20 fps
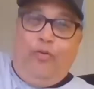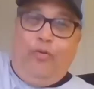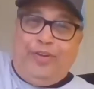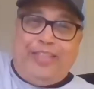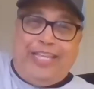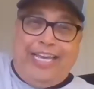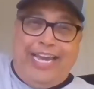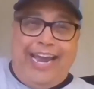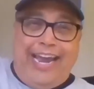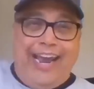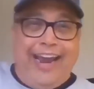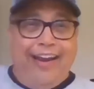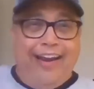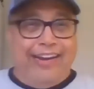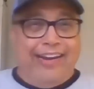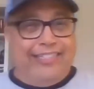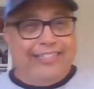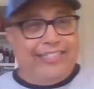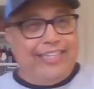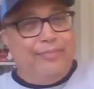over
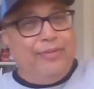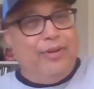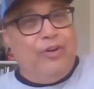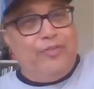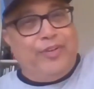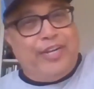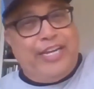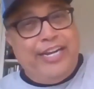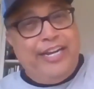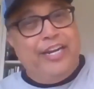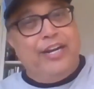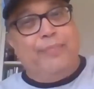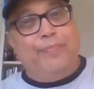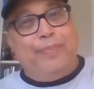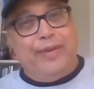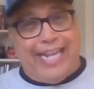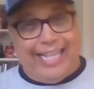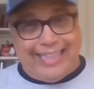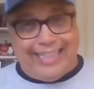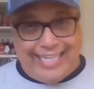there and some over here,
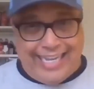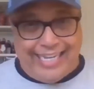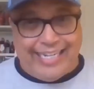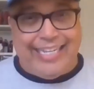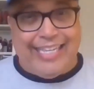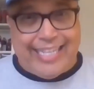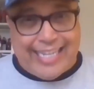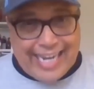but at the end